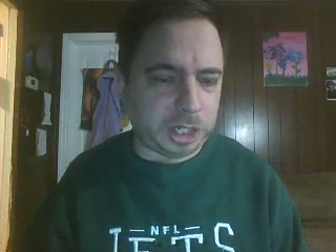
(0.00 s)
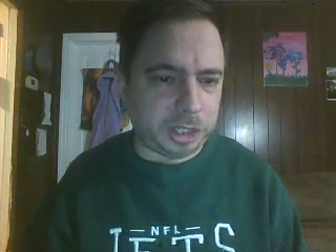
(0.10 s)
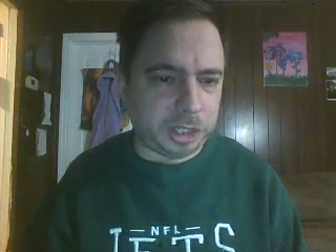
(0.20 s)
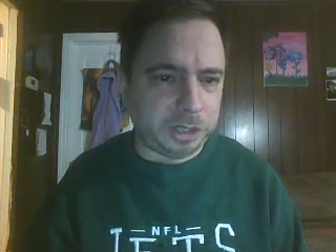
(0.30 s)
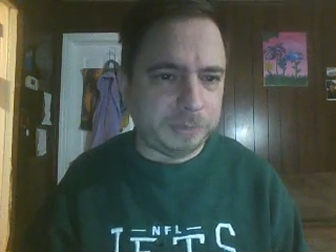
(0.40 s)

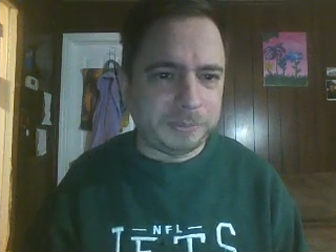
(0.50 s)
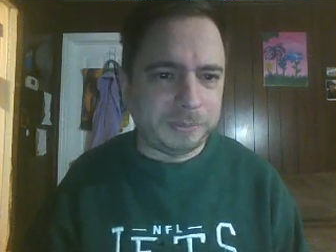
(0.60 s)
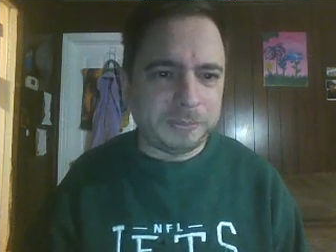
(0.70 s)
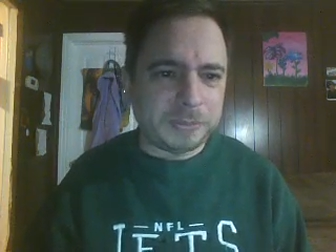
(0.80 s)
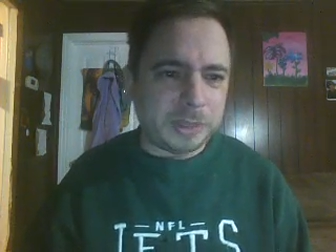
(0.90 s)
Taya.
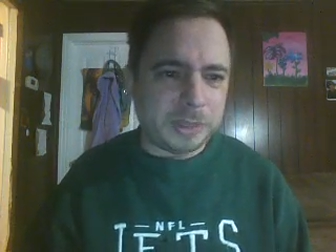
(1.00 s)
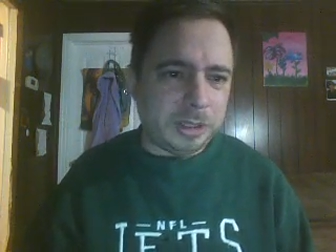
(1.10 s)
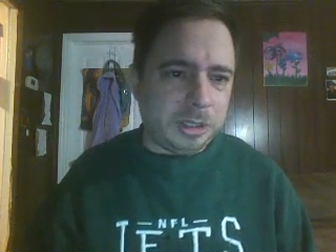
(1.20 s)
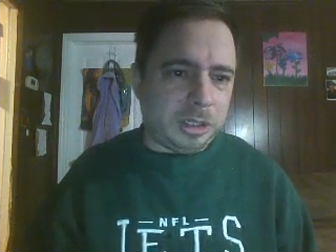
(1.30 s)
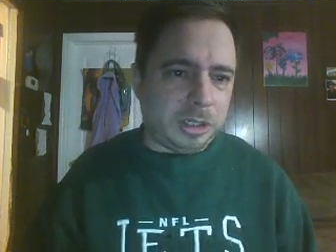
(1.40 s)

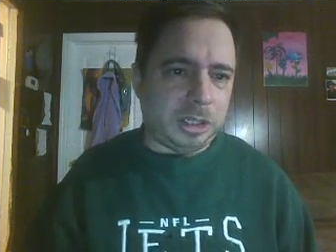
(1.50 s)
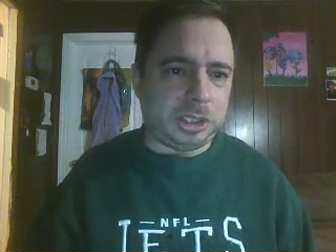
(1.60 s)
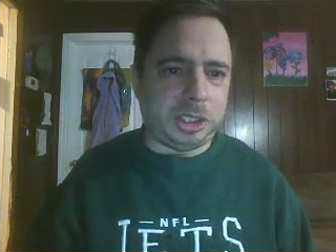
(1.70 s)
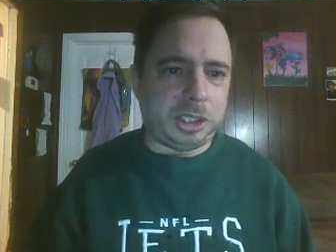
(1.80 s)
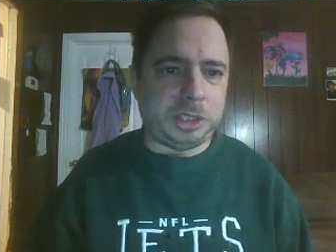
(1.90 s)
Uh,
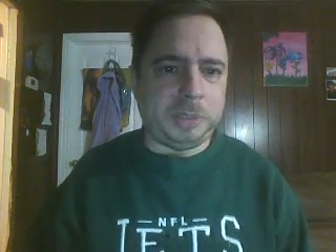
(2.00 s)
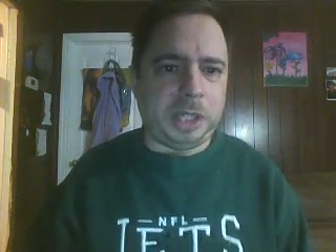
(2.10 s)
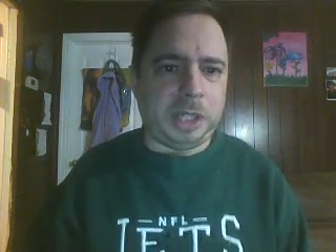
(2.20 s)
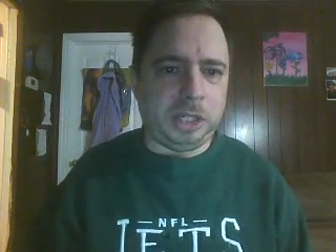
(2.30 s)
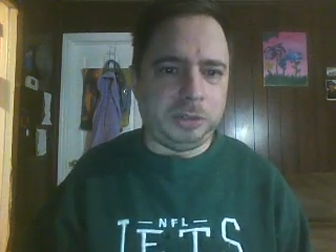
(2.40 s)
she says it's
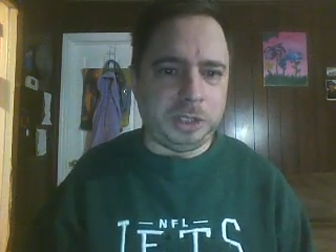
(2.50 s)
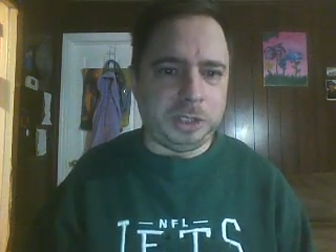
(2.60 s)
been a hell of a